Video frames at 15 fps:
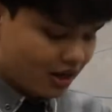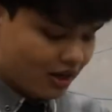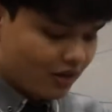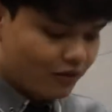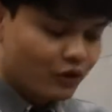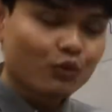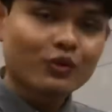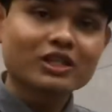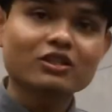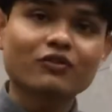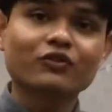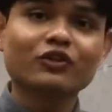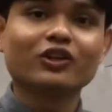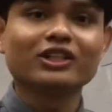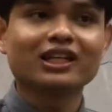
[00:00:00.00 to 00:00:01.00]
Few ways of
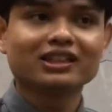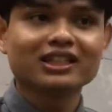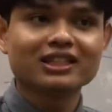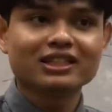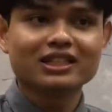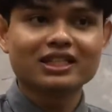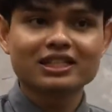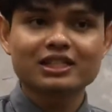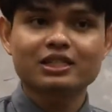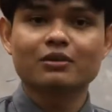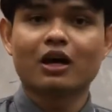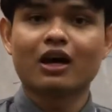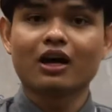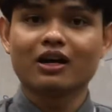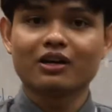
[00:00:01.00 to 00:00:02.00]
conducting this
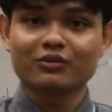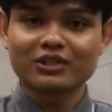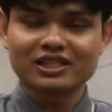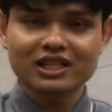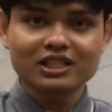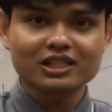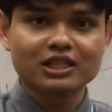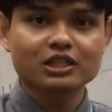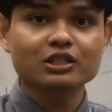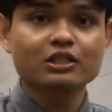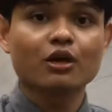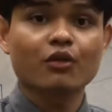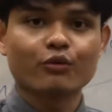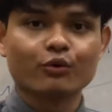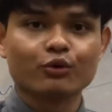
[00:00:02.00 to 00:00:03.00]
research is
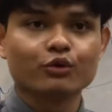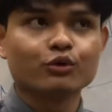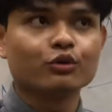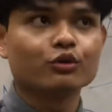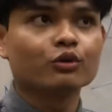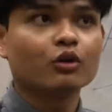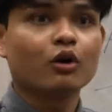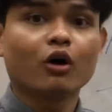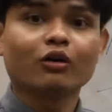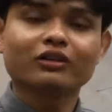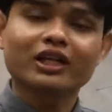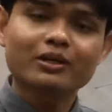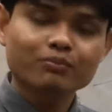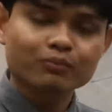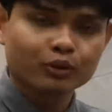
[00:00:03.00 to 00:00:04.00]
through
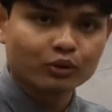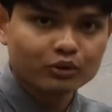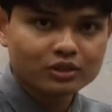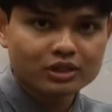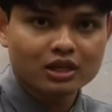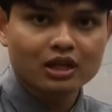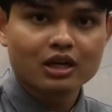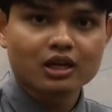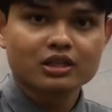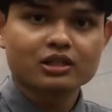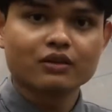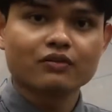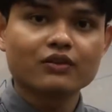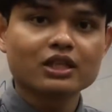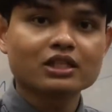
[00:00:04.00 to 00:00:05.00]
online polls,
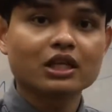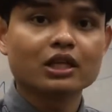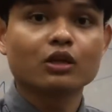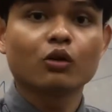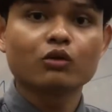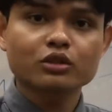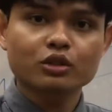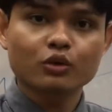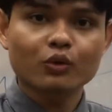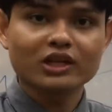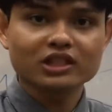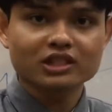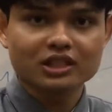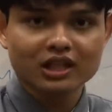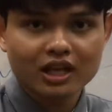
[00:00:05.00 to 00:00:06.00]
surveys, and also
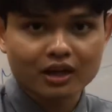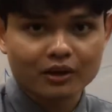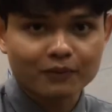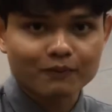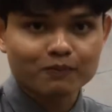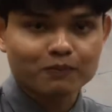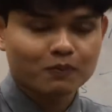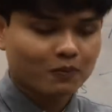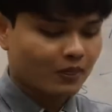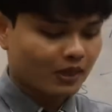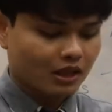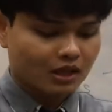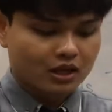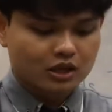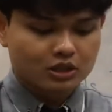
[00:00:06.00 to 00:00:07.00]
questionnaire.
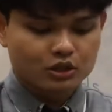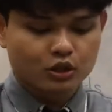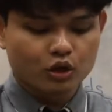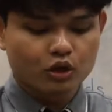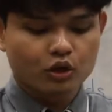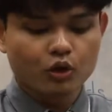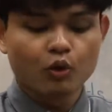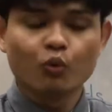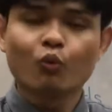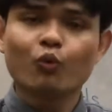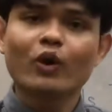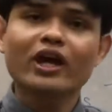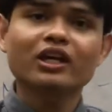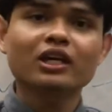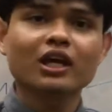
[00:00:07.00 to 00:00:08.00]
So
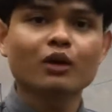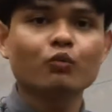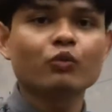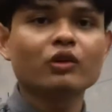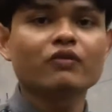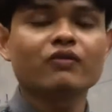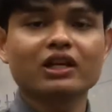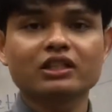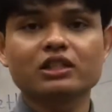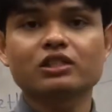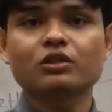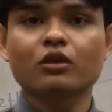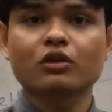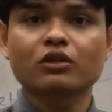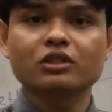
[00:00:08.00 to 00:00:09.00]
where can we find the
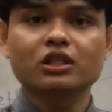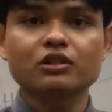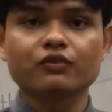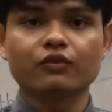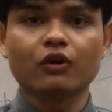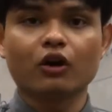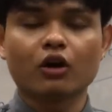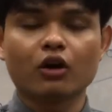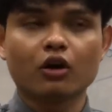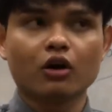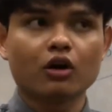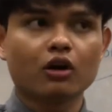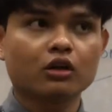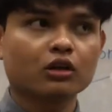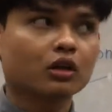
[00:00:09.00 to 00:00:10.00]
sources for